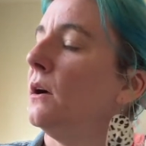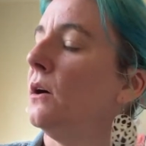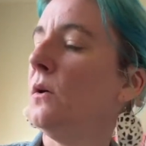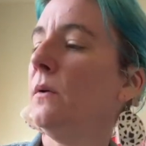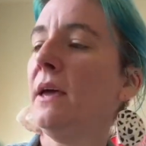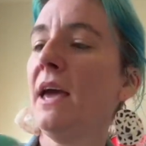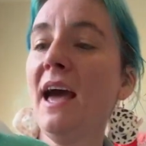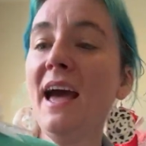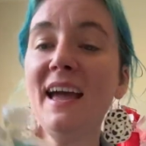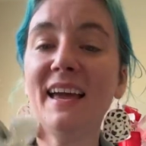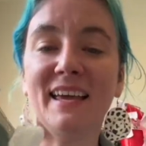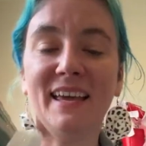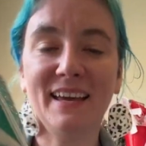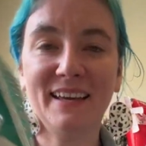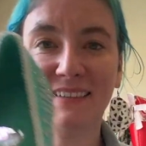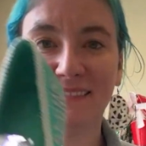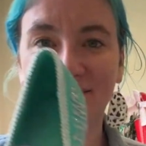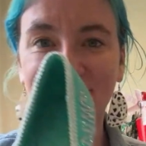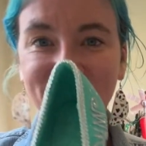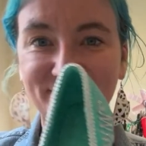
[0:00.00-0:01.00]
Okay.
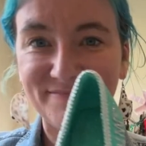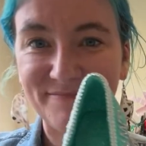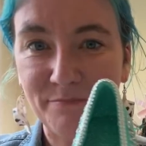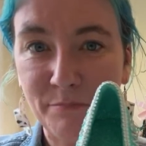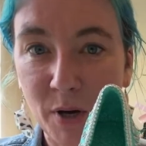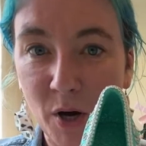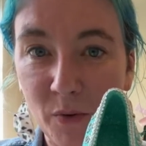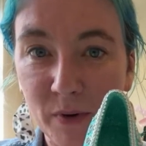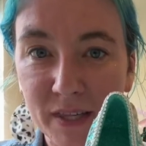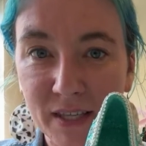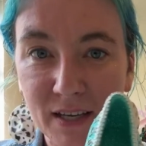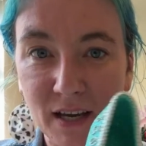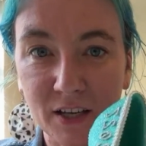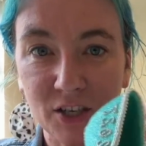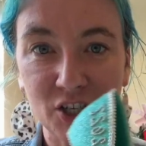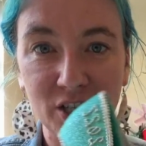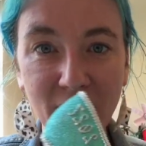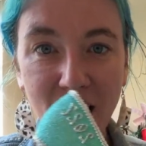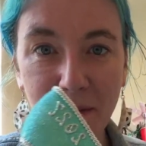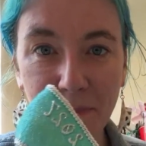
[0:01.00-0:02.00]
Bow is
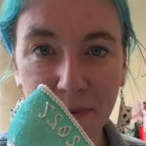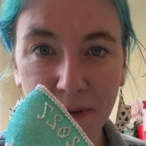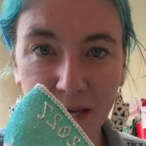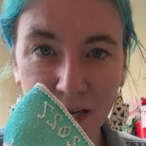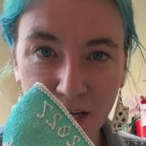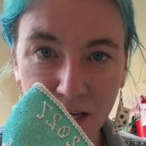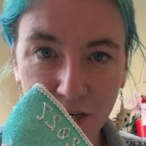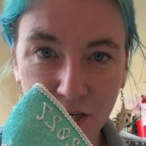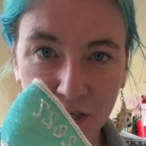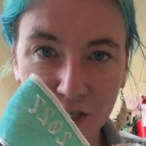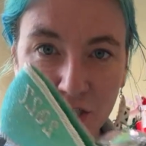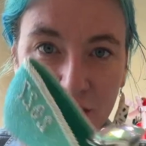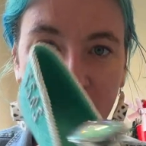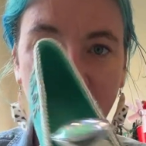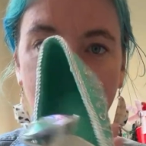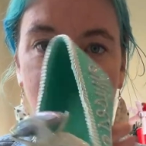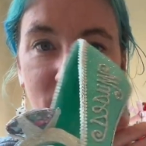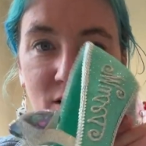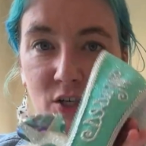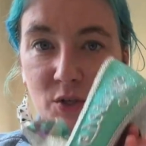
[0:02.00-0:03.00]
touched up. She's
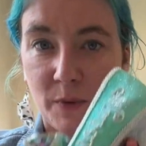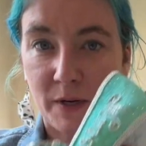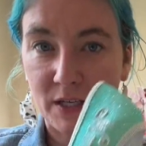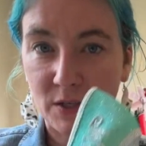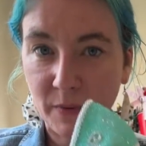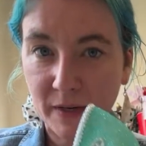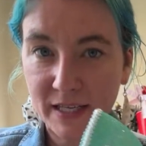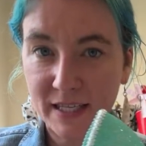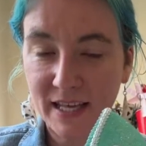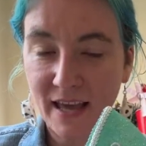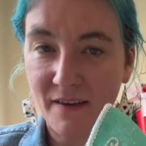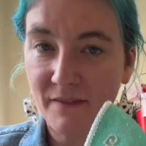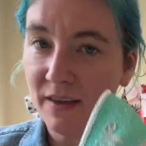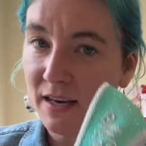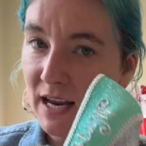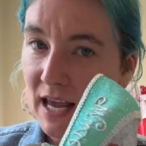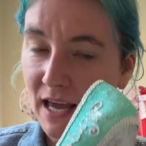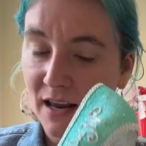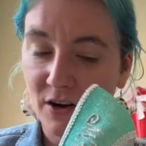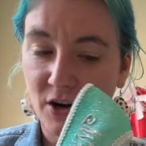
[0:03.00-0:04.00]
got her
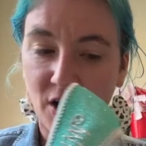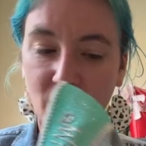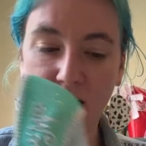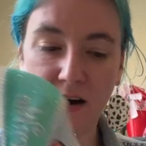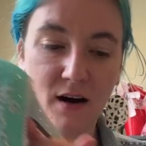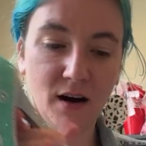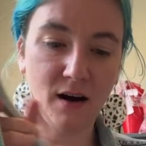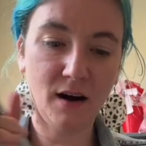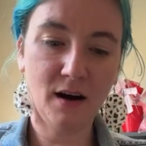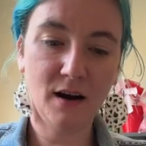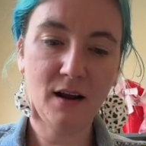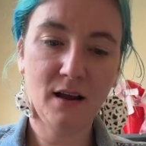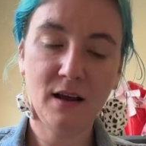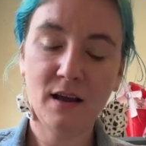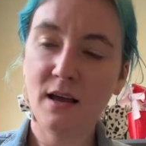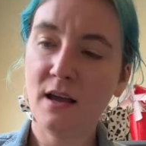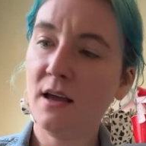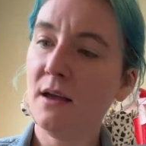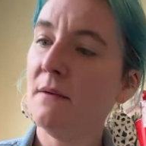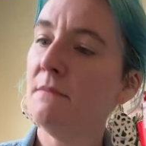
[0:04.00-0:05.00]
2027 and her
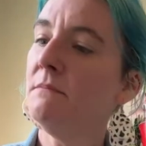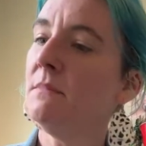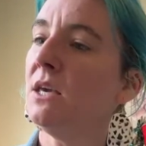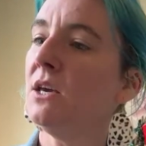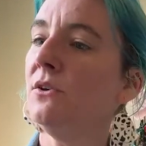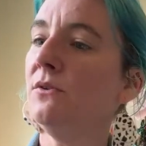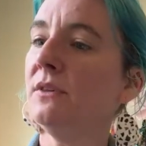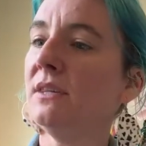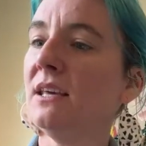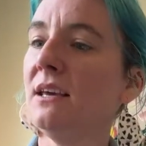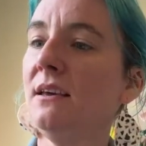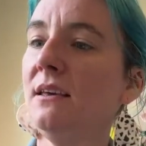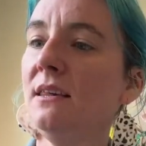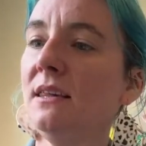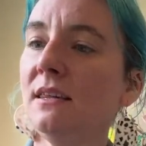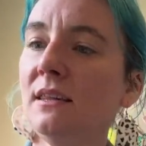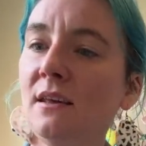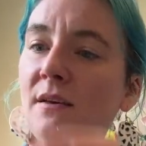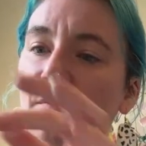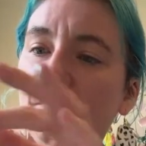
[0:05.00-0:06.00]

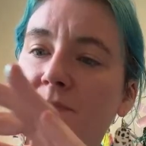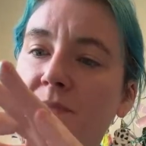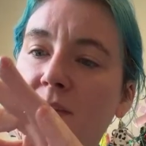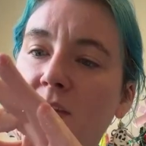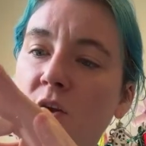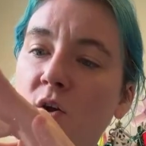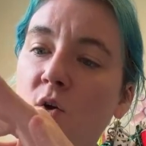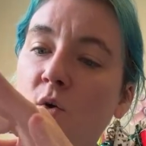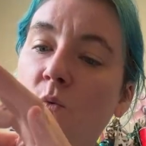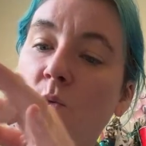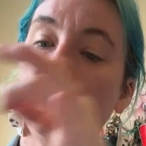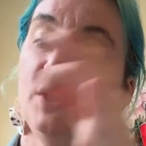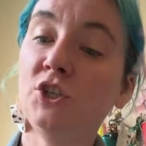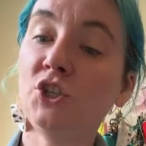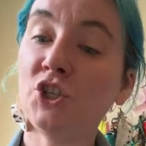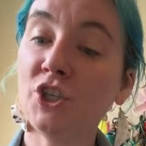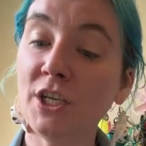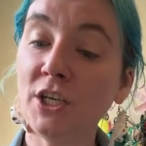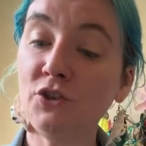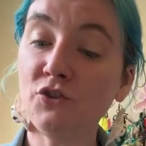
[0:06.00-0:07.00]
muses. When
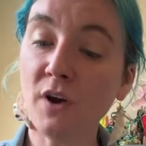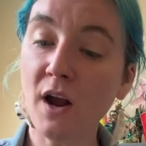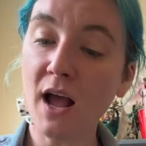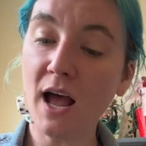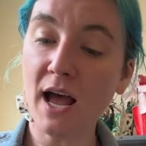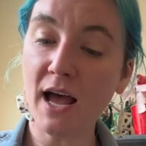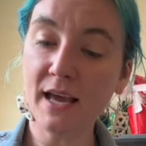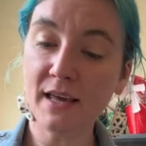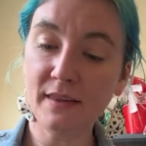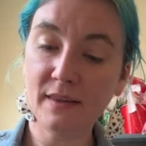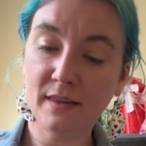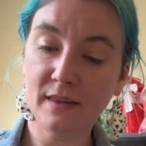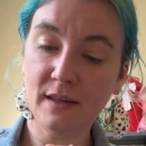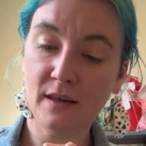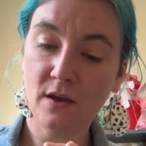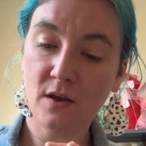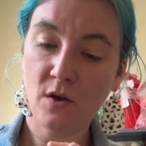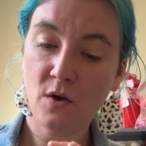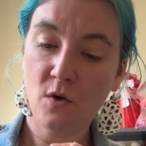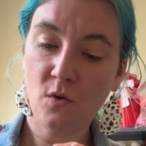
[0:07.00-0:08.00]
she
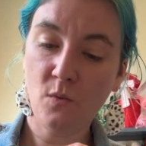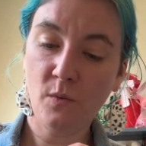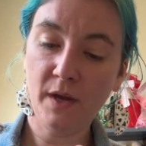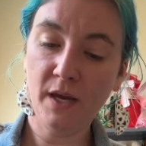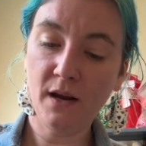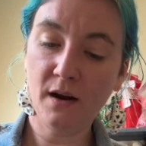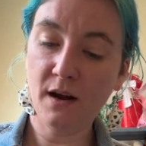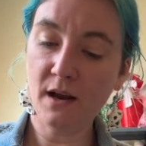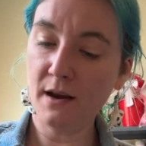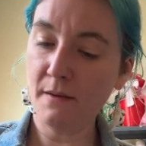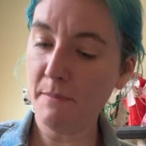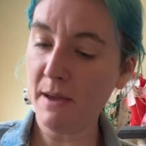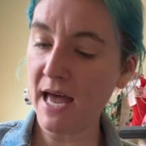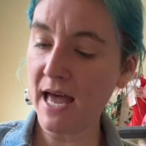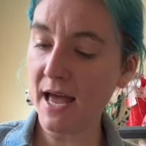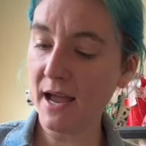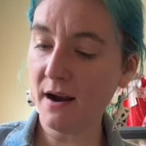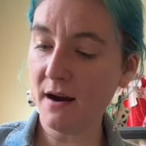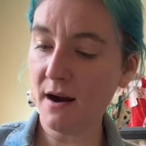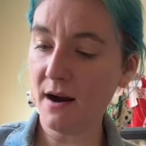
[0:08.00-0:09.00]
dries, we are going to
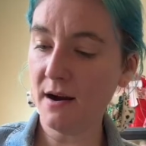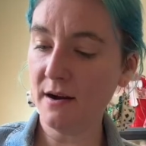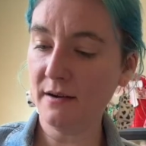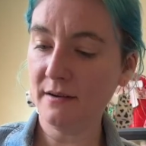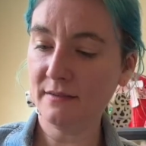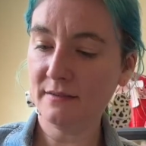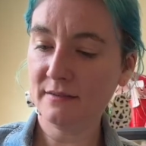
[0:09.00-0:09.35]
bag her.